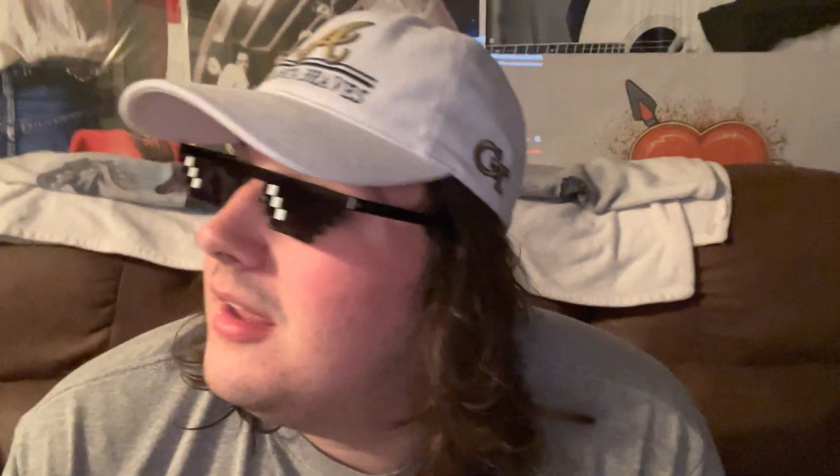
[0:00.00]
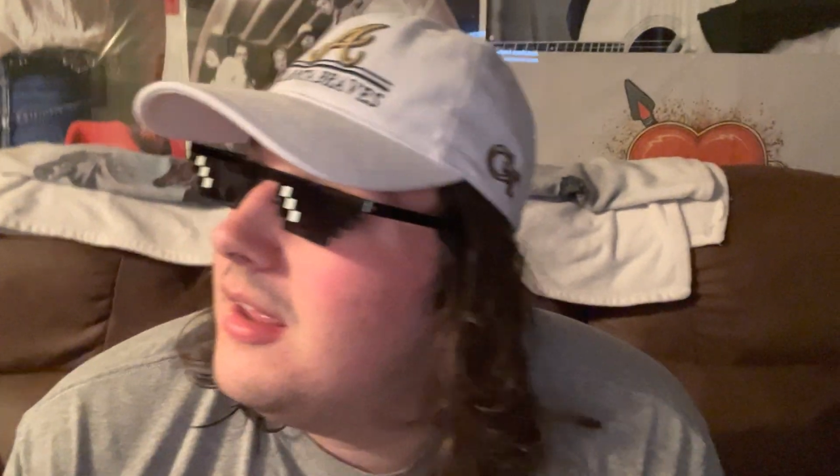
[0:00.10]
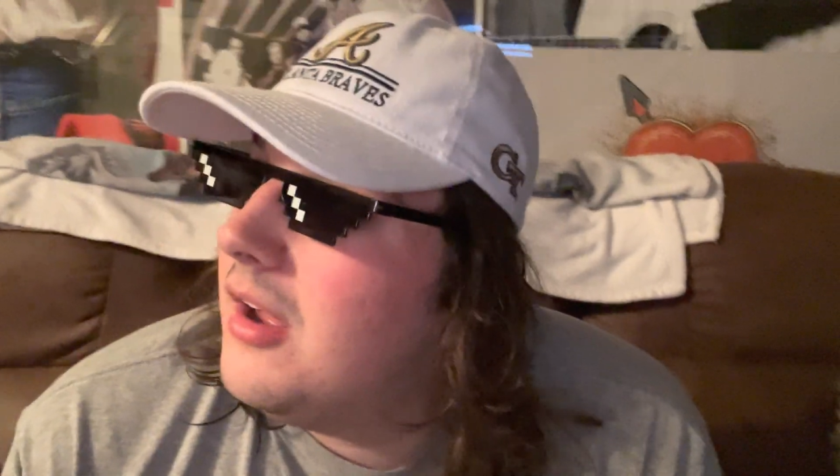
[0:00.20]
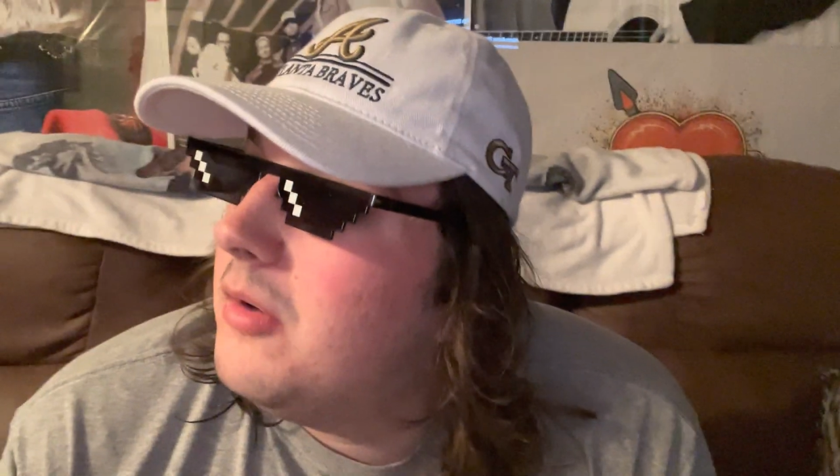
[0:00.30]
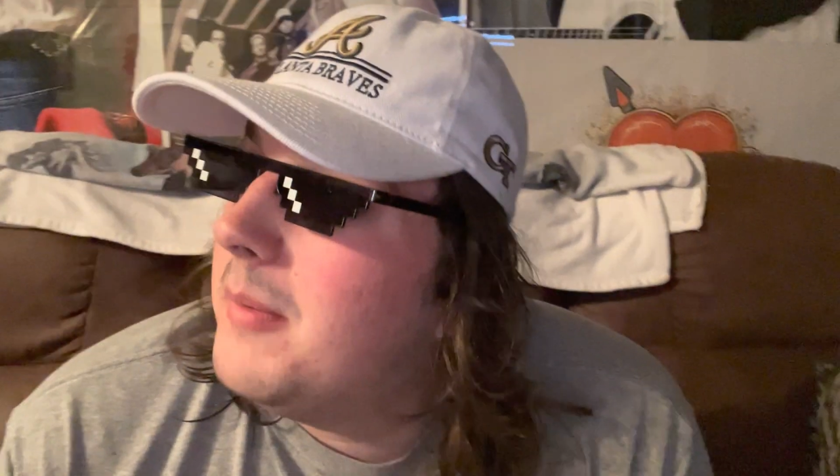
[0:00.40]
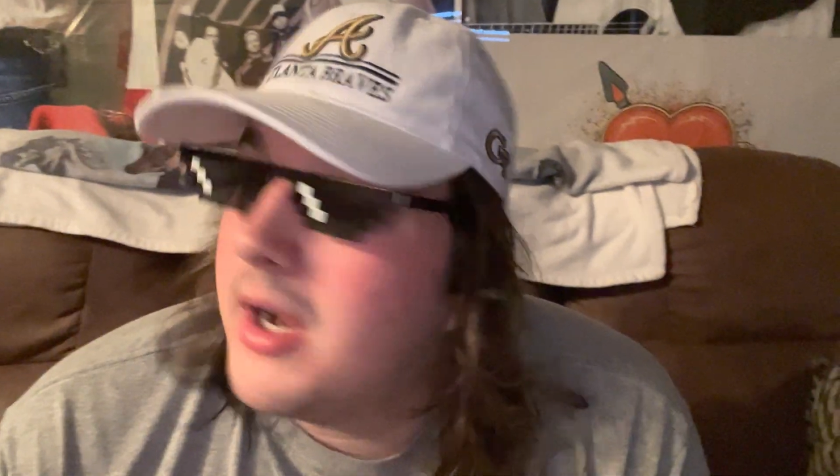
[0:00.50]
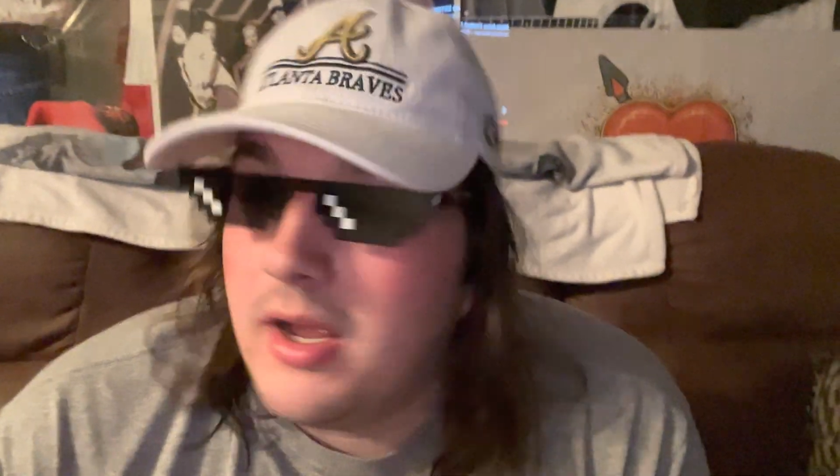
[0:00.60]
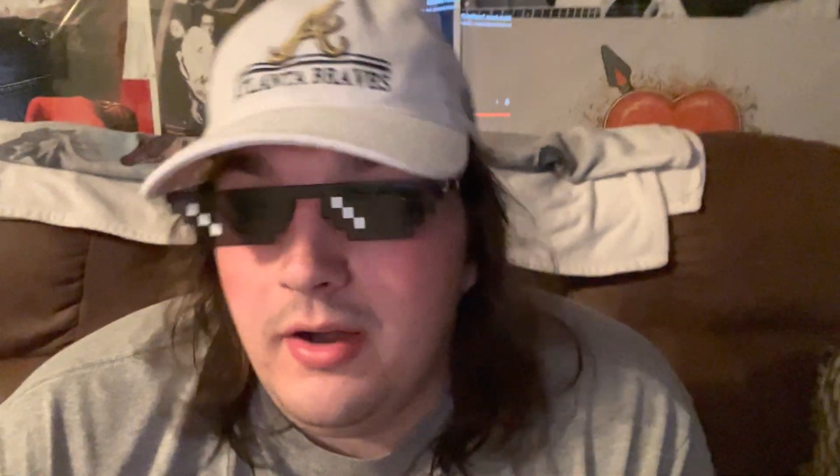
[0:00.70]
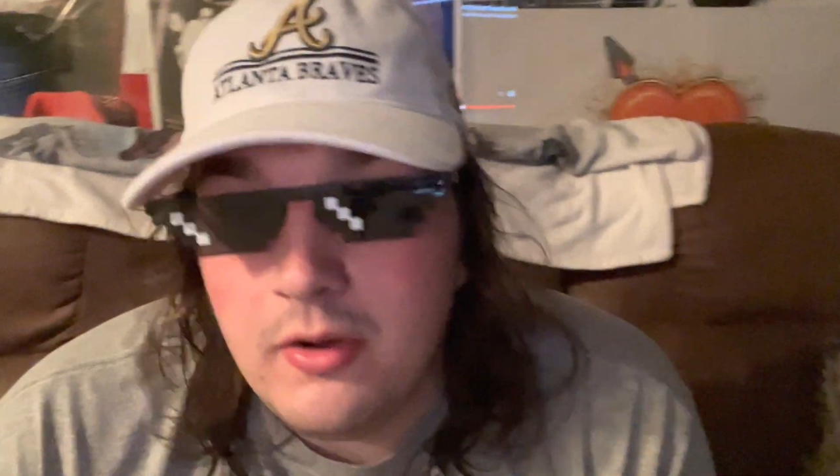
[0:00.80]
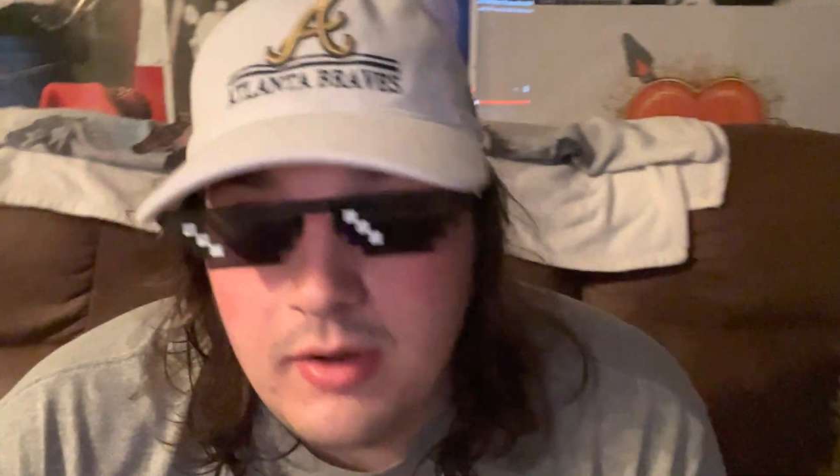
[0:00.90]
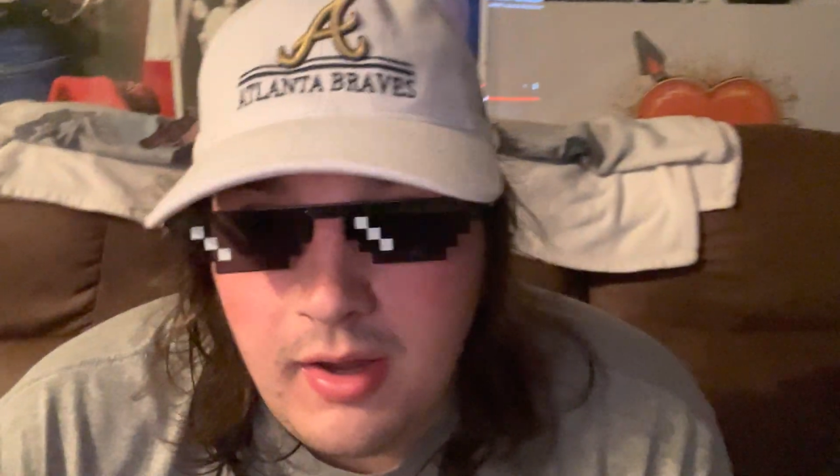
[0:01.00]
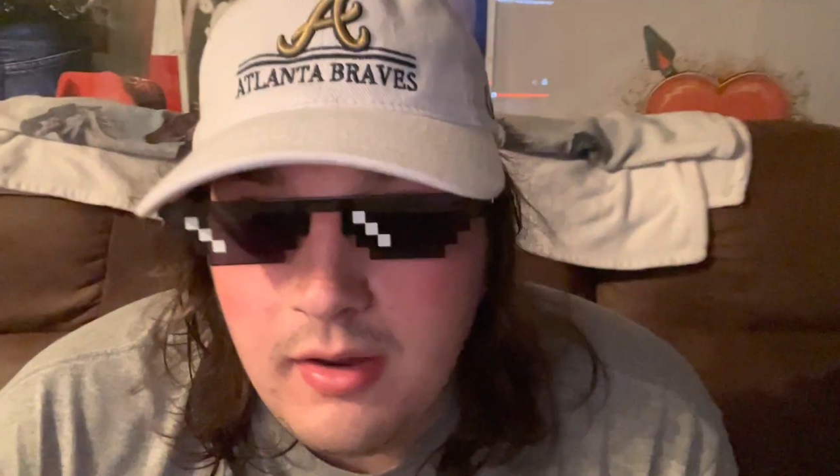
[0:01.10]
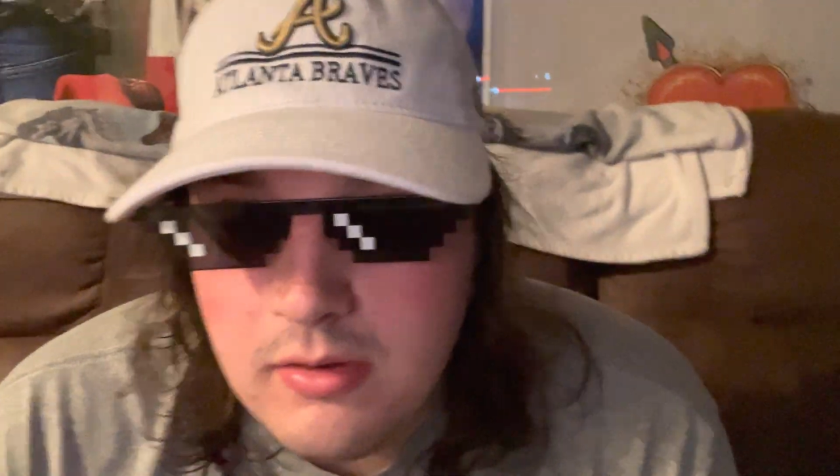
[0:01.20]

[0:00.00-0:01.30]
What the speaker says: oh, my God. Okay.